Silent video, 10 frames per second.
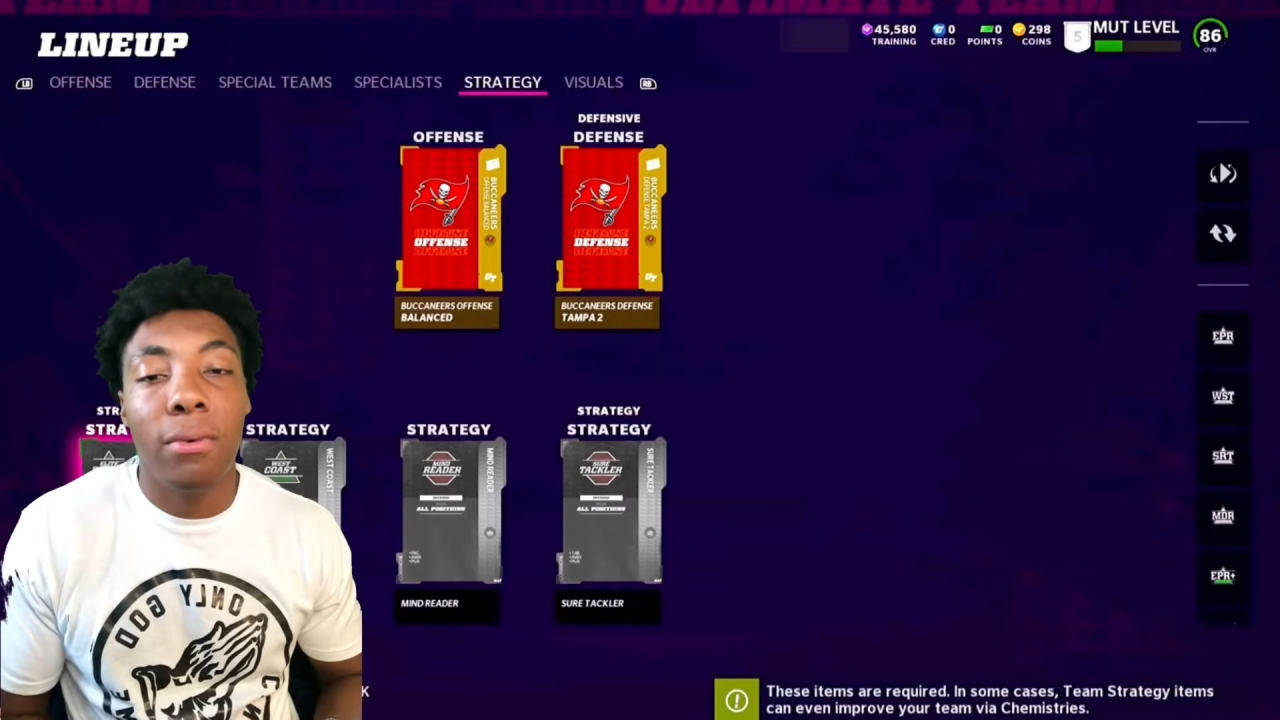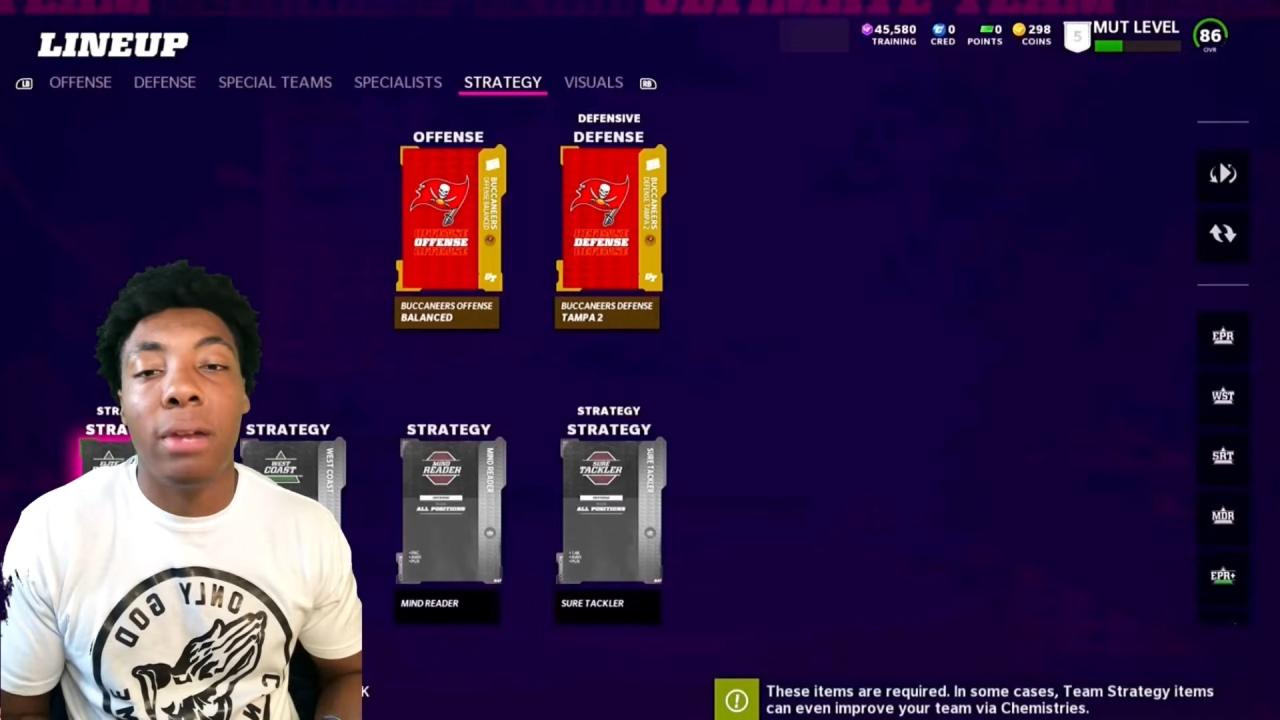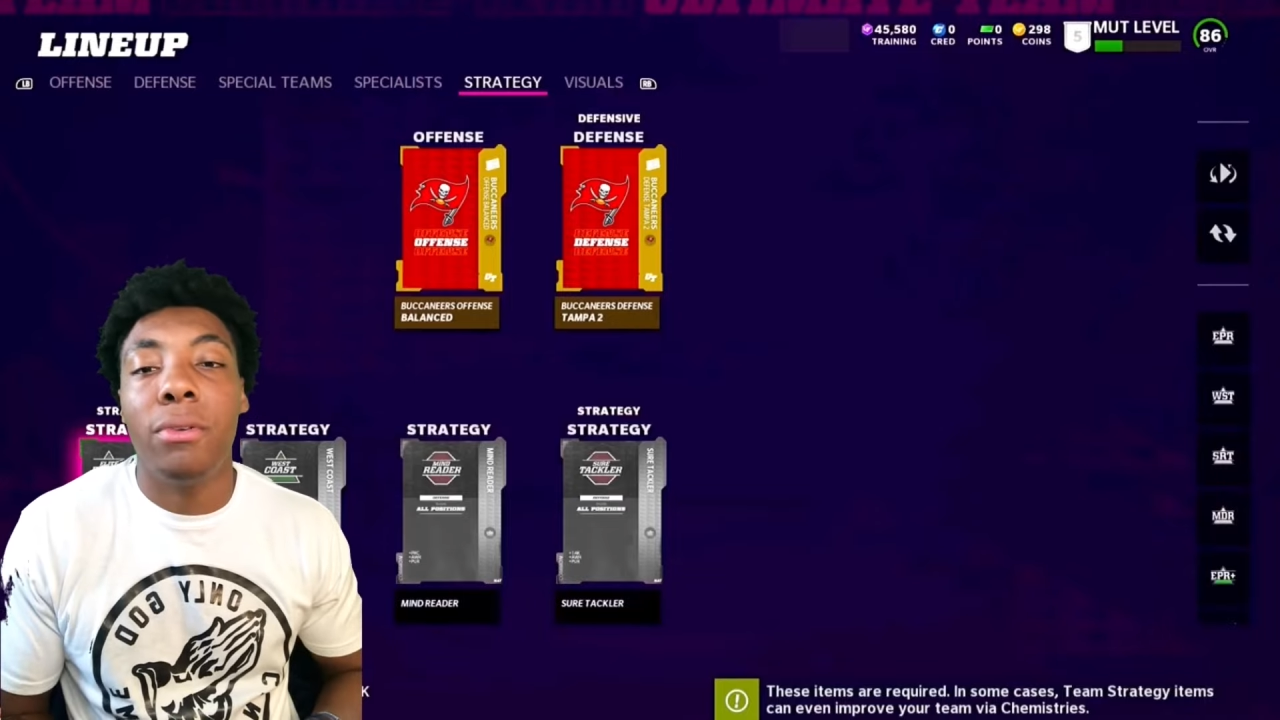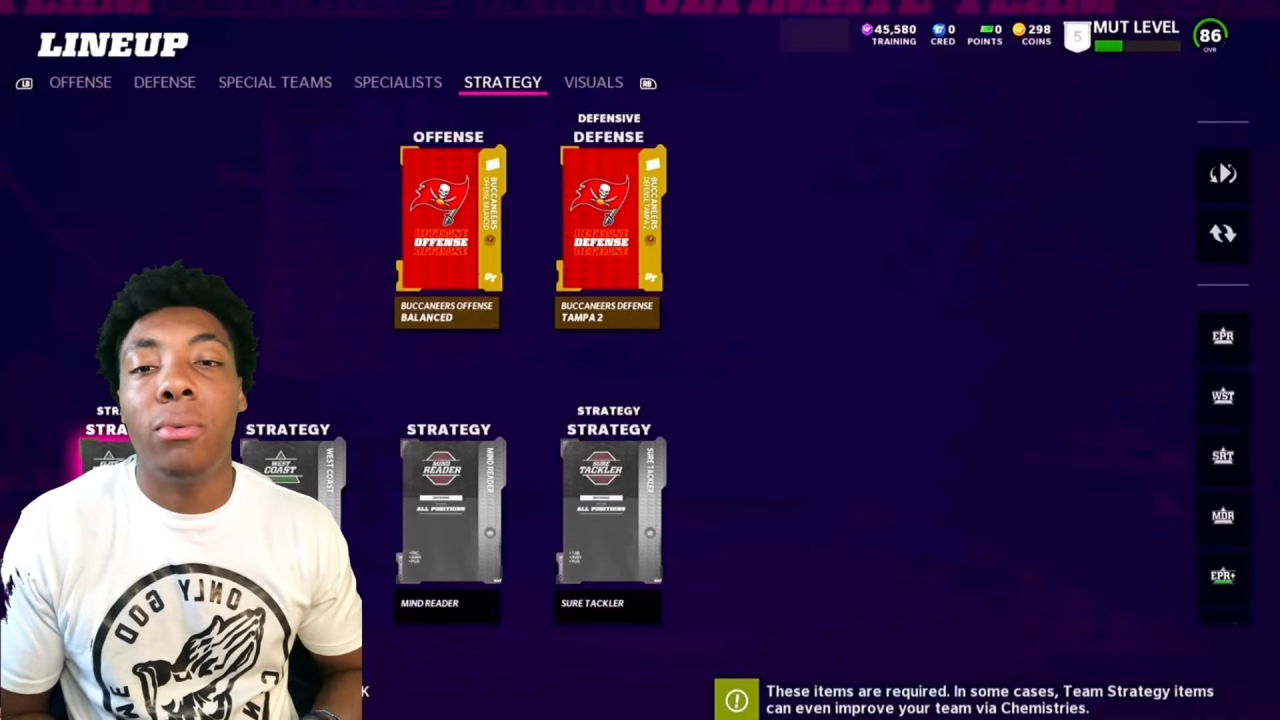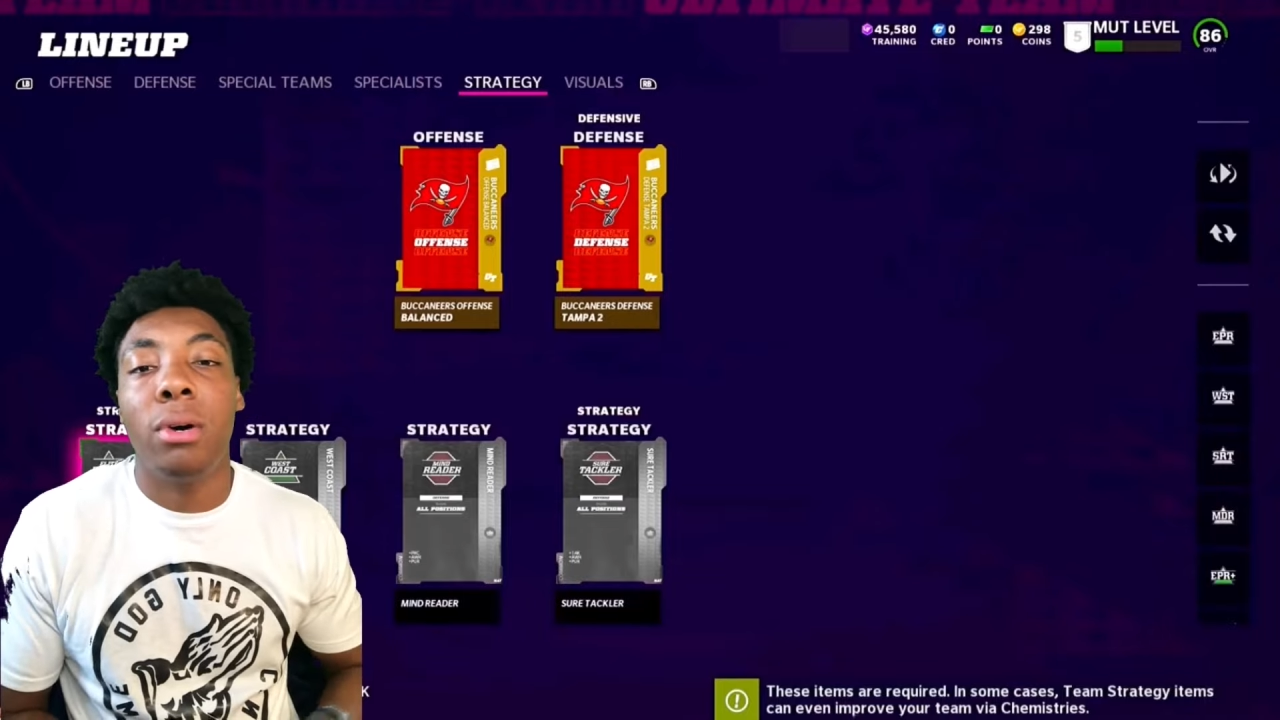
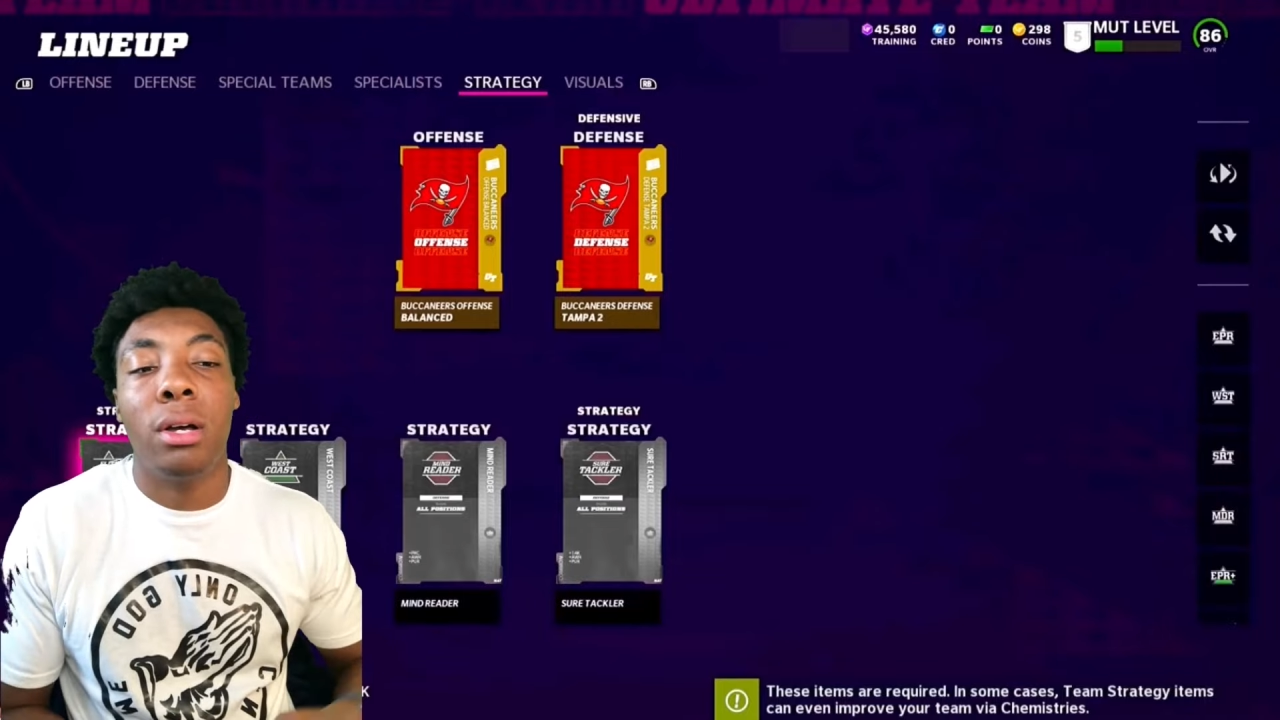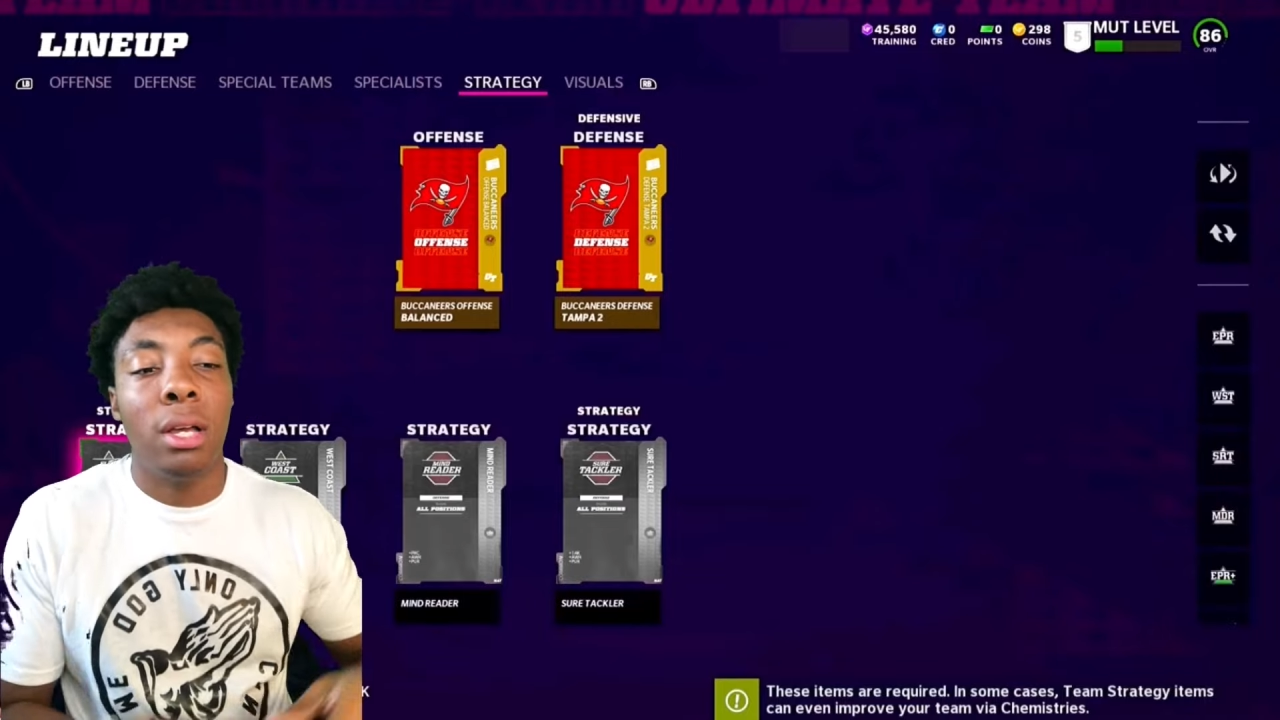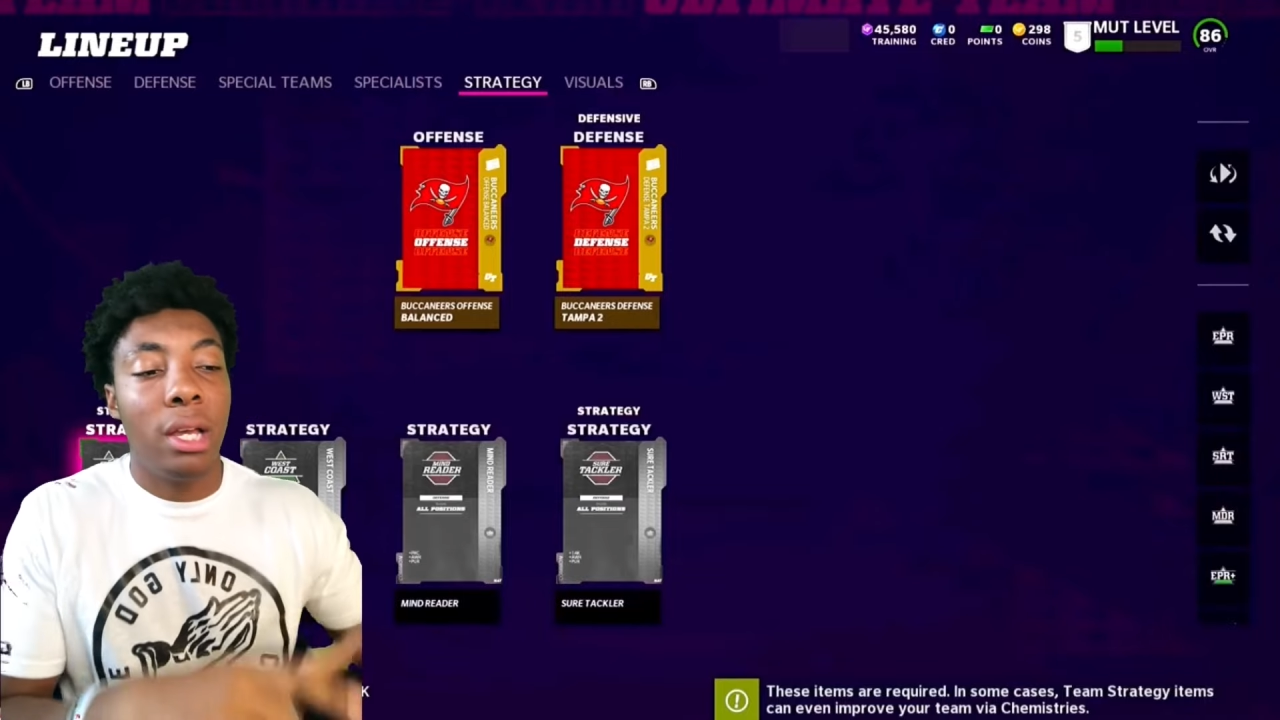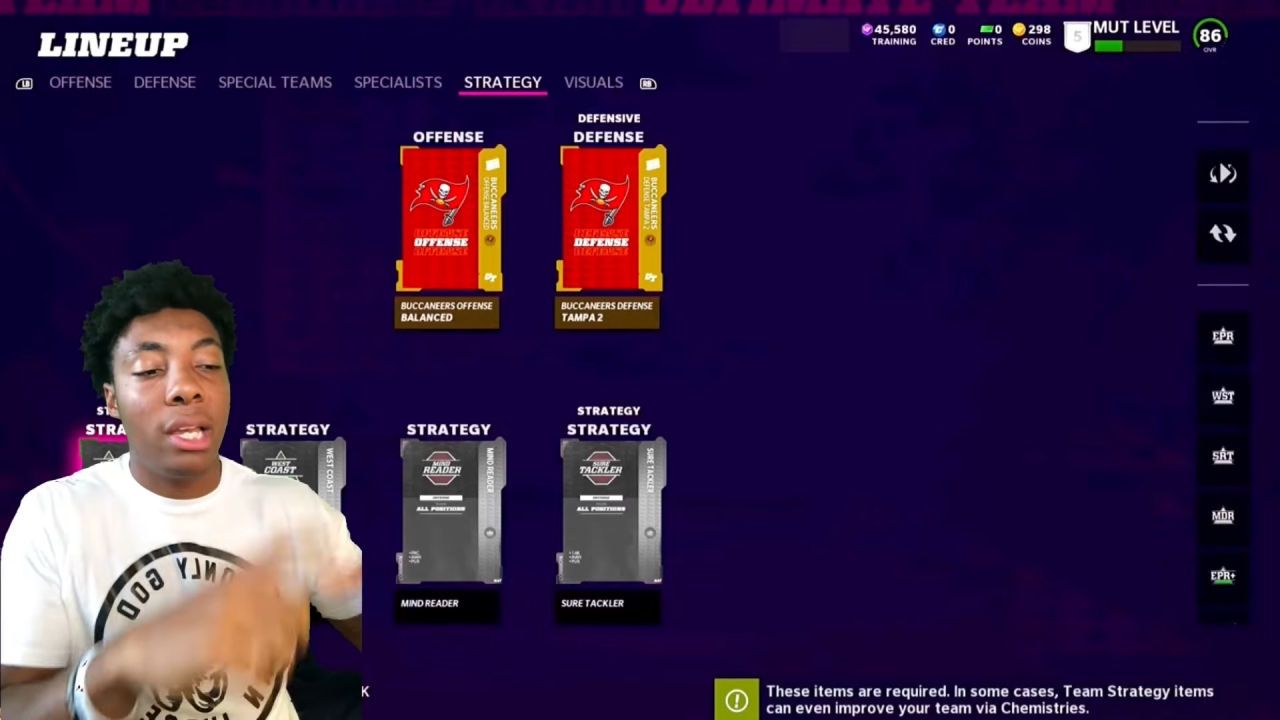whatever you want,